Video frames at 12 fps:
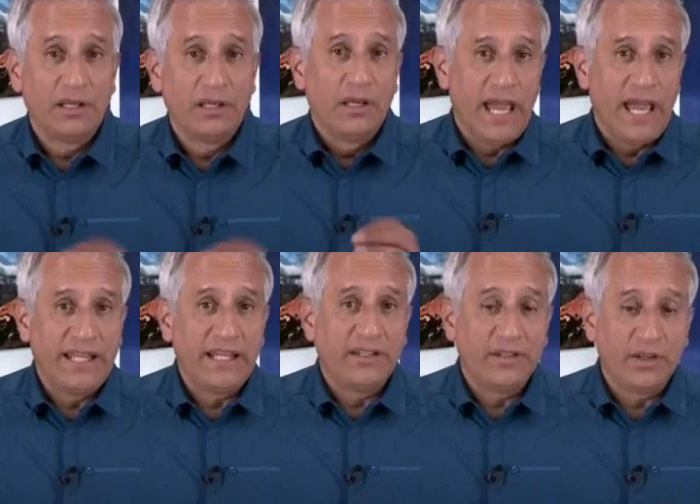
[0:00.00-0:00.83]
and
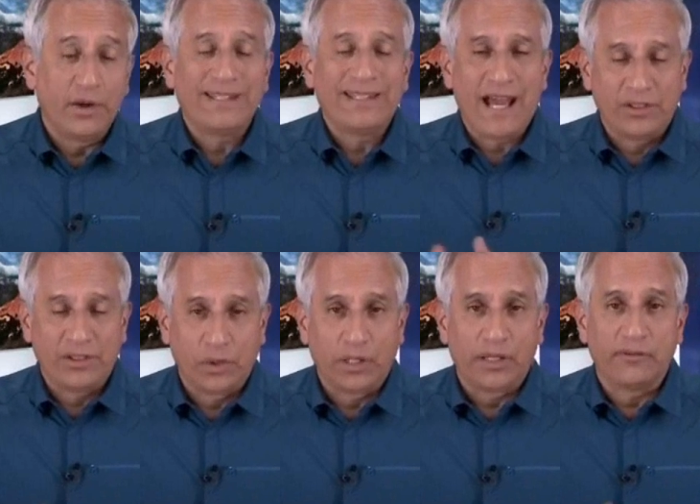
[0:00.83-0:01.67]
then they're at the
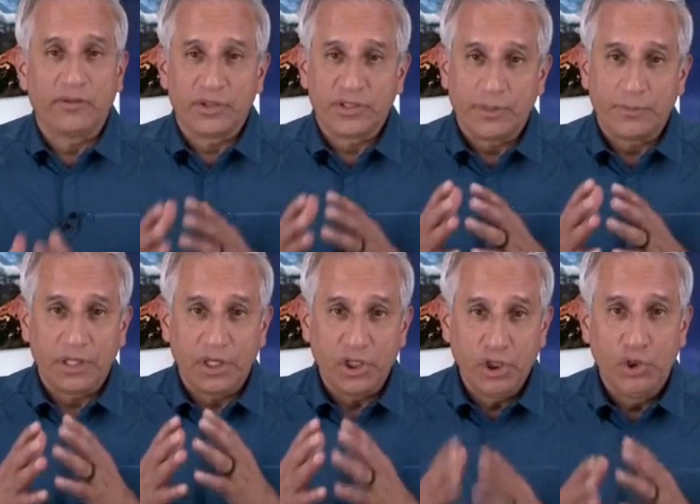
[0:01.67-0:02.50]
household level. There's
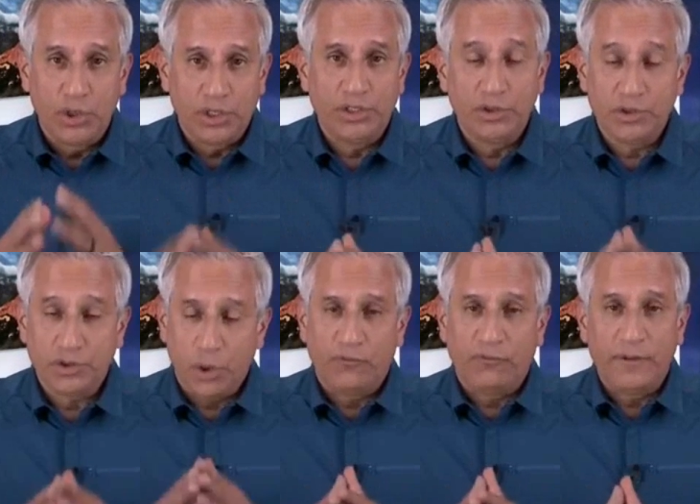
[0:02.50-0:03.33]
something you can use.
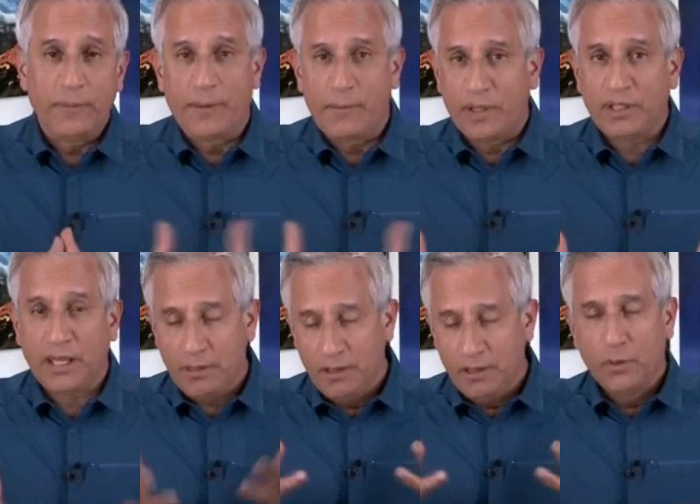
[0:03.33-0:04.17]
So hopefully by
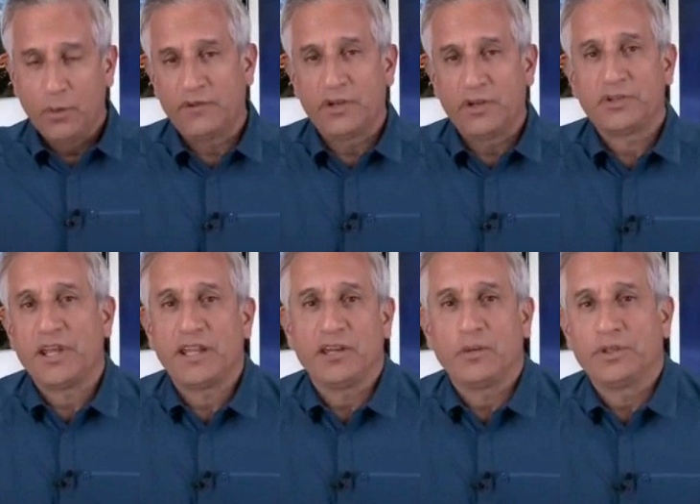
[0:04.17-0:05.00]
Monday, we have an
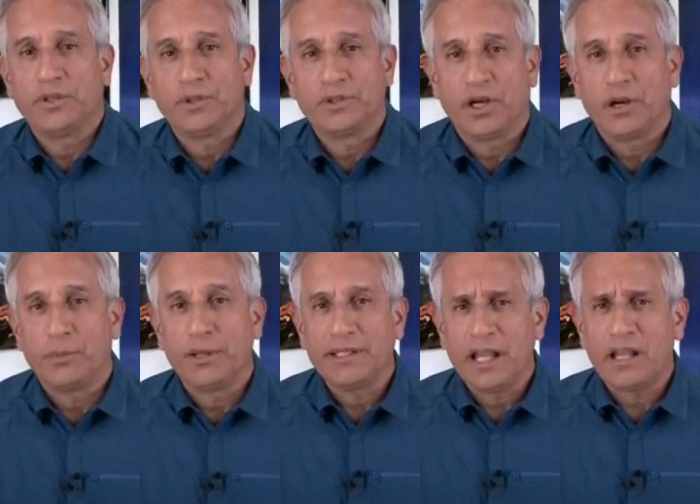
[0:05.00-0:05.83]
understanding of what those are.
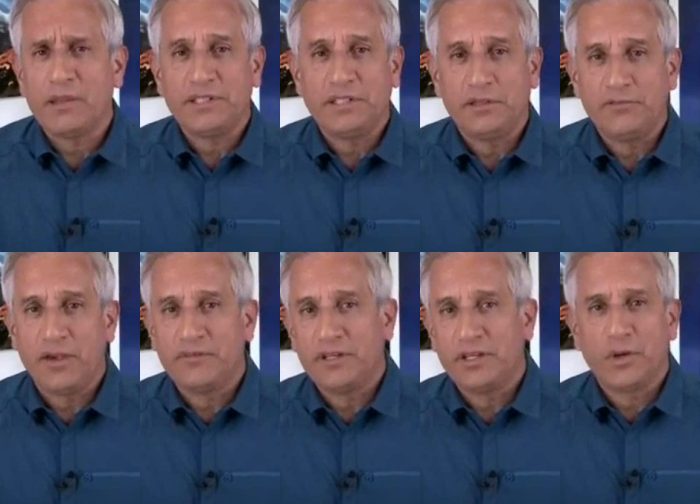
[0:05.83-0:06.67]
But now let me see if you
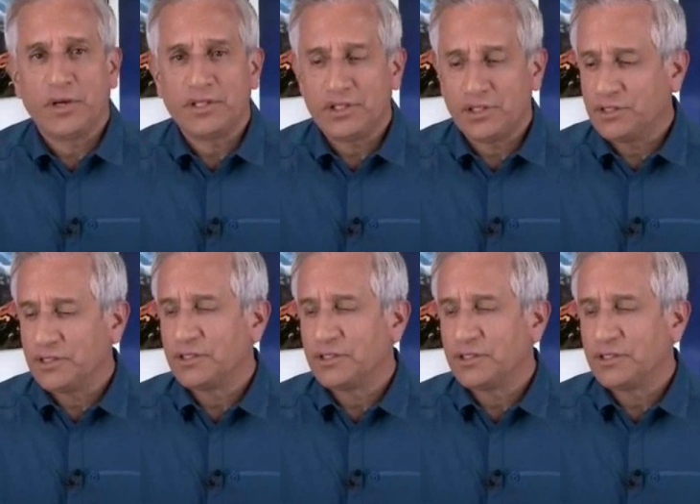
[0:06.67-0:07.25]
have any questions.